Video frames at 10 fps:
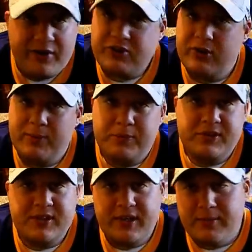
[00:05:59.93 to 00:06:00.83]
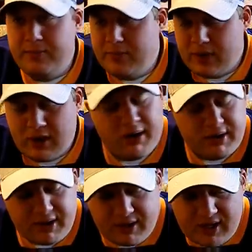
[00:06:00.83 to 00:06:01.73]
to show up this game, not
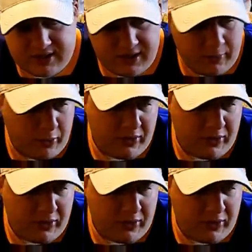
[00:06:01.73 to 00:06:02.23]
like last game. I